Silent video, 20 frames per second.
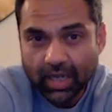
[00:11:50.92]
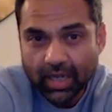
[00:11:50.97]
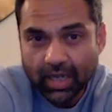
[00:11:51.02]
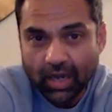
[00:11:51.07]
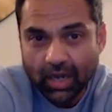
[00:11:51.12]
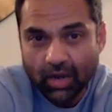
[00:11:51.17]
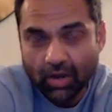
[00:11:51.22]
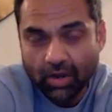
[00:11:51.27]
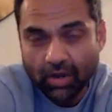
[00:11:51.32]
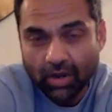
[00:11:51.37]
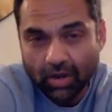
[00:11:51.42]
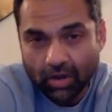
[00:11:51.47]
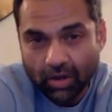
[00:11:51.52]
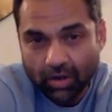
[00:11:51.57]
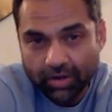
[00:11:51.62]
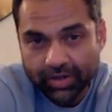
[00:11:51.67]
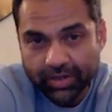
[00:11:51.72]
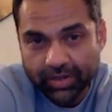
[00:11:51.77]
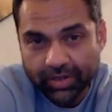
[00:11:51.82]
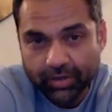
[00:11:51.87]

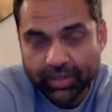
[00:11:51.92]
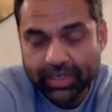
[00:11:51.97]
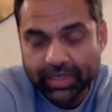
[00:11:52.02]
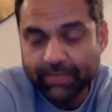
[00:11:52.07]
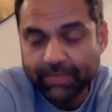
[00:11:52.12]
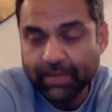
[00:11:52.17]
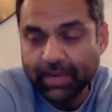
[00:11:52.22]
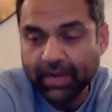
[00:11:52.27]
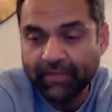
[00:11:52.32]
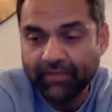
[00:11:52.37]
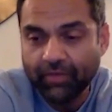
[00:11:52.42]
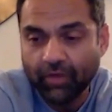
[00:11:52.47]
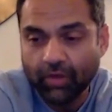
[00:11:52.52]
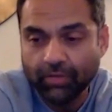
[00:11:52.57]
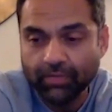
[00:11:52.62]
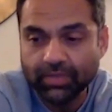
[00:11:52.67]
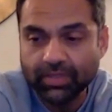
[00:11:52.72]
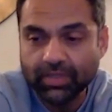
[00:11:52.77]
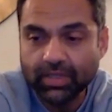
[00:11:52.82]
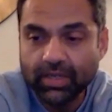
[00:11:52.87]
on the OTT
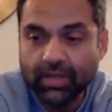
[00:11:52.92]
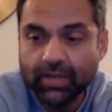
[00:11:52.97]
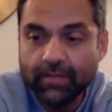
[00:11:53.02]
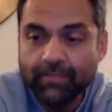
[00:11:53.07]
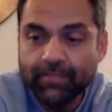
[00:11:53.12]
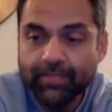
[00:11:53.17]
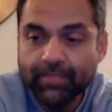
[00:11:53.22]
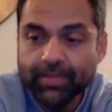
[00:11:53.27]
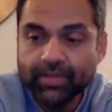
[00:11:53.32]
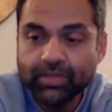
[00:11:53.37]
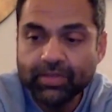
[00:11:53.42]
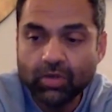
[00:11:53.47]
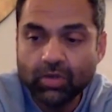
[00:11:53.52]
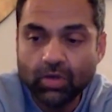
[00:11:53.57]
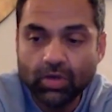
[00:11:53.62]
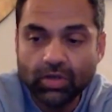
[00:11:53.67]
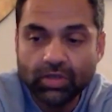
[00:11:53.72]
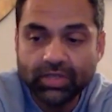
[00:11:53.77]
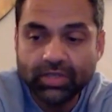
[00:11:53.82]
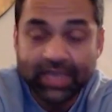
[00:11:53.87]
platforms.
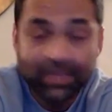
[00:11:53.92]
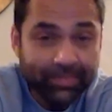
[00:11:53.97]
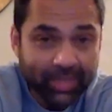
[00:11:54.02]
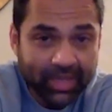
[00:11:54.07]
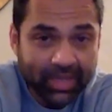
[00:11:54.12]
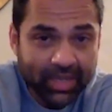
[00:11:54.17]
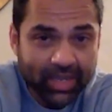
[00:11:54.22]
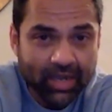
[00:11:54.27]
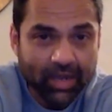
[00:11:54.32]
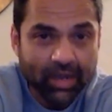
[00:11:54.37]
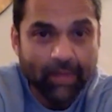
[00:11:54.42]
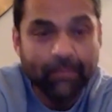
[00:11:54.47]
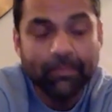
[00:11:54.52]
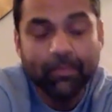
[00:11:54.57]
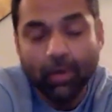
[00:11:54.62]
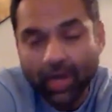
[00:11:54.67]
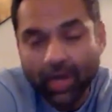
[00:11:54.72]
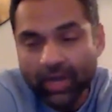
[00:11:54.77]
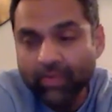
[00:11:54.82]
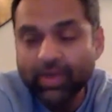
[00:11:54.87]
So same thing here.
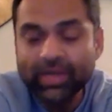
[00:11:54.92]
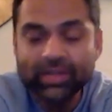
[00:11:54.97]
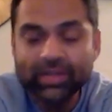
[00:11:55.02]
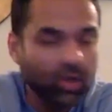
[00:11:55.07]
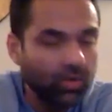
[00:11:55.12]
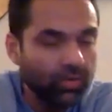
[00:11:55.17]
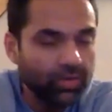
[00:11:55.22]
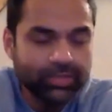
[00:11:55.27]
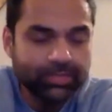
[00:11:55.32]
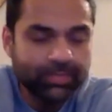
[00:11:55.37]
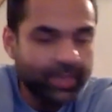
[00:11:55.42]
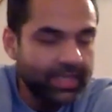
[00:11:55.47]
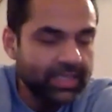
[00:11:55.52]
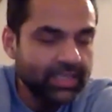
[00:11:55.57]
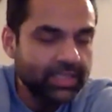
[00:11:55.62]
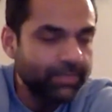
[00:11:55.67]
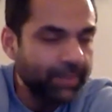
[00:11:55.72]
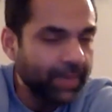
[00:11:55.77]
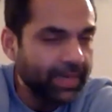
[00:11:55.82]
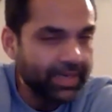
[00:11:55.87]
Bollywood has always been
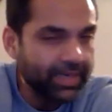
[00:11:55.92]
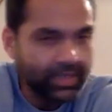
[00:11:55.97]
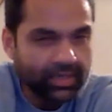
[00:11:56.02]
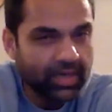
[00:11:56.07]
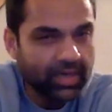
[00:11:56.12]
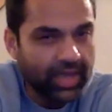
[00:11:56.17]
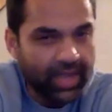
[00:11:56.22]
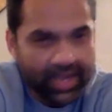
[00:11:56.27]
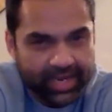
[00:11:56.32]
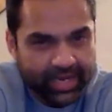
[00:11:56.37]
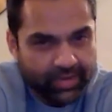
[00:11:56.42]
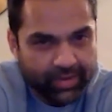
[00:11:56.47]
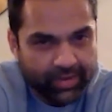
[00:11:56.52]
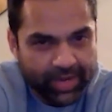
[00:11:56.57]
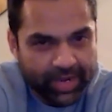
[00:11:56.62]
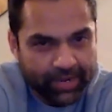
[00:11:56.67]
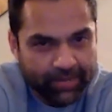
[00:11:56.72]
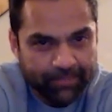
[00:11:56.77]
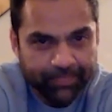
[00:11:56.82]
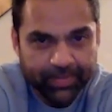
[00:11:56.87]
spectacle
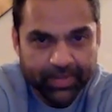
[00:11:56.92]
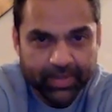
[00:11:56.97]
anyway.